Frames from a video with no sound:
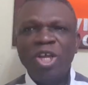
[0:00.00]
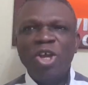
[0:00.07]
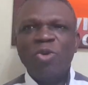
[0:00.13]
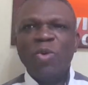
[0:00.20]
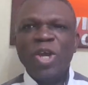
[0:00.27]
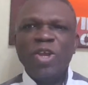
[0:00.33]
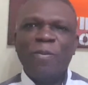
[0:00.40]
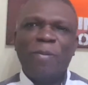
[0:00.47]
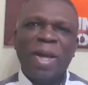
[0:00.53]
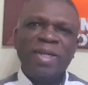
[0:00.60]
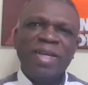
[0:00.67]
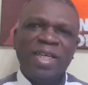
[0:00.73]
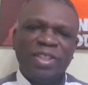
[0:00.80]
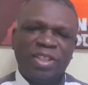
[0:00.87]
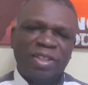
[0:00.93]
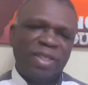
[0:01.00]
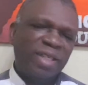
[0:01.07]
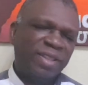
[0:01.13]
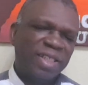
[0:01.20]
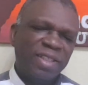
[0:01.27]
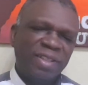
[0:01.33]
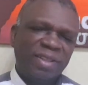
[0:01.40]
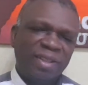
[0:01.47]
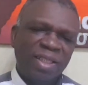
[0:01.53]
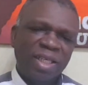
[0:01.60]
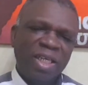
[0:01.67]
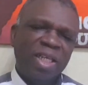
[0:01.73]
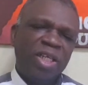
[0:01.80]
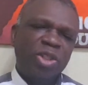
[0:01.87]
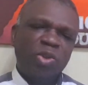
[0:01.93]
When your partner threatens
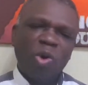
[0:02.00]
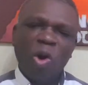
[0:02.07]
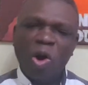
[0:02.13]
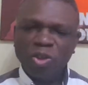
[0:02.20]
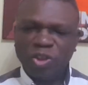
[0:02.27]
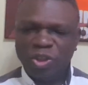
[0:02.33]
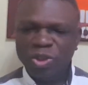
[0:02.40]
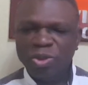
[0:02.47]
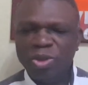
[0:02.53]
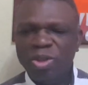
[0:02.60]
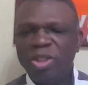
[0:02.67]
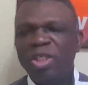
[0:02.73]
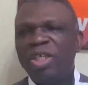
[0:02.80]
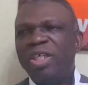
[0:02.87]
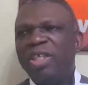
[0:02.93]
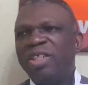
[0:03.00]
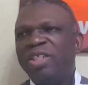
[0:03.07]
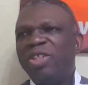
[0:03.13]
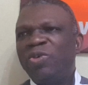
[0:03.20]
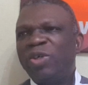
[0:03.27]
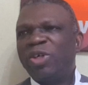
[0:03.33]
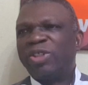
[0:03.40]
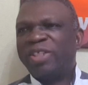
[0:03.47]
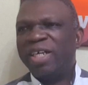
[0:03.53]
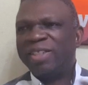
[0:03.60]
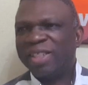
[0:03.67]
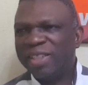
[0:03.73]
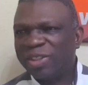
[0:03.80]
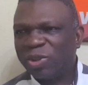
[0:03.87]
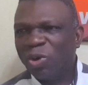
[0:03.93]
to hurt you,
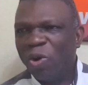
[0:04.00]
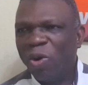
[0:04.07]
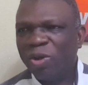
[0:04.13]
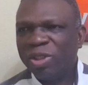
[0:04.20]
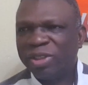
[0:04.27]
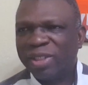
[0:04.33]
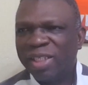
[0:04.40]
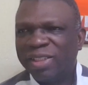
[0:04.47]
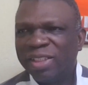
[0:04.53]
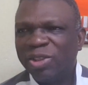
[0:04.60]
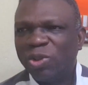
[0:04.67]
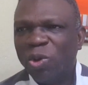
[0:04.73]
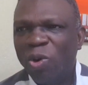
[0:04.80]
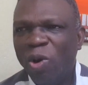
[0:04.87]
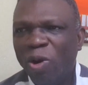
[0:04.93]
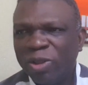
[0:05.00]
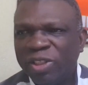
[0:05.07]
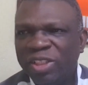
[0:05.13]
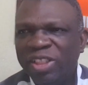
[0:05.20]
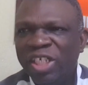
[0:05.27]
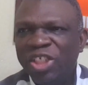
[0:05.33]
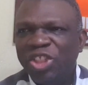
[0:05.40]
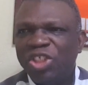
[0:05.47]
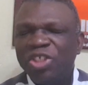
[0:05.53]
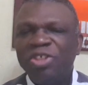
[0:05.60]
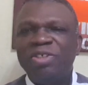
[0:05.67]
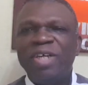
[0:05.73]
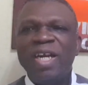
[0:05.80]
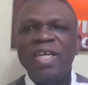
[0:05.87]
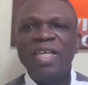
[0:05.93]
threaten to hurt the
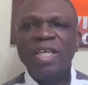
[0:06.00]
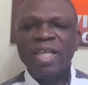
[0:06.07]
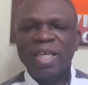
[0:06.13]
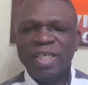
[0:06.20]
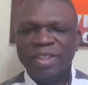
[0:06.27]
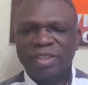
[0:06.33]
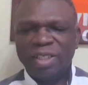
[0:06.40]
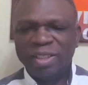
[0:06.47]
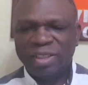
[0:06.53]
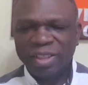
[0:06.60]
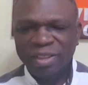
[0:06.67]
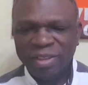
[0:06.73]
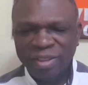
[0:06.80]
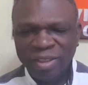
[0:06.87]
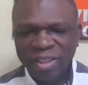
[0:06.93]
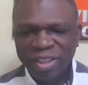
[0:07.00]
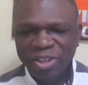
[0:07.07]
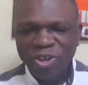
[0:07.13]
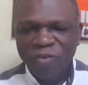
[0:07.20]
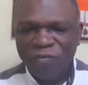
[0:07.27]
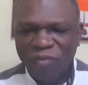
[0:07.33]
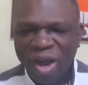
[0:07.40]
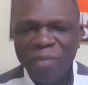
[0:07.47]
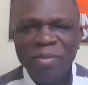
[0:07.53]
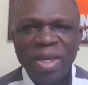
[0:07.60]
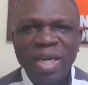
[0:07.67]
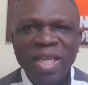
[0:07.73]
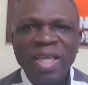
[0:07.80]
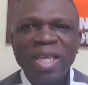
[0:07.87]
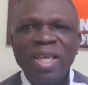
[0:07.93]
children, threaten your
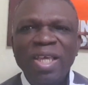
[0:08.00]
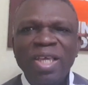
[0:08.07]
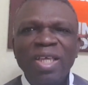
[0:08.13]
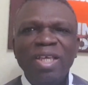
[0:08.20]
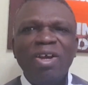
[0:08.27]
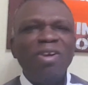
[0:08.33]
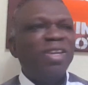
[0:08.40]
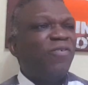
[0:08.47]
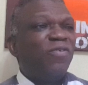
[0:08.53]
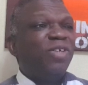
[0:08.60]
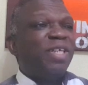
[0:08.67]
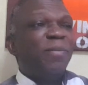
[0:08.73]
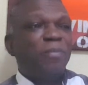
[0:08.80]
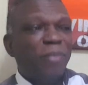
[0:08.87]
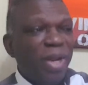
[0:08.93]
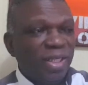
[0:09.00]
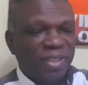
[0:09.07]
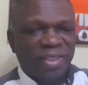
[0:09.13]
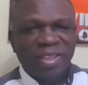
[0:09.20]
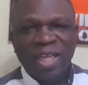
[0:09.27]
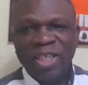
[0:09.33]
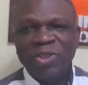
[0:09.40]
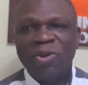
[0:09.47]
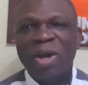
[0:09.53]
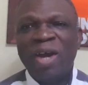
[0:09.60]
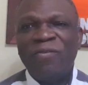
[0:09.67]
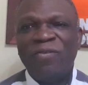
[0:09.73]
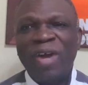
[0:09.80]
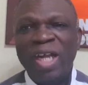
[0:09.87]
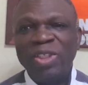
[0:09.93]
family, even the pets that you
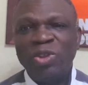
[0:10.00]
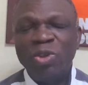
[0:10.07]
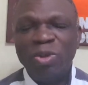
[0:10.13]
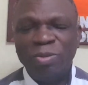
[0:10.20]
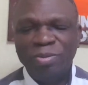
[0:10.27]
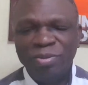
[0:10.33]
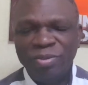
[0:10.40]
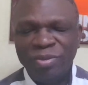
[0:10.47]
have at home.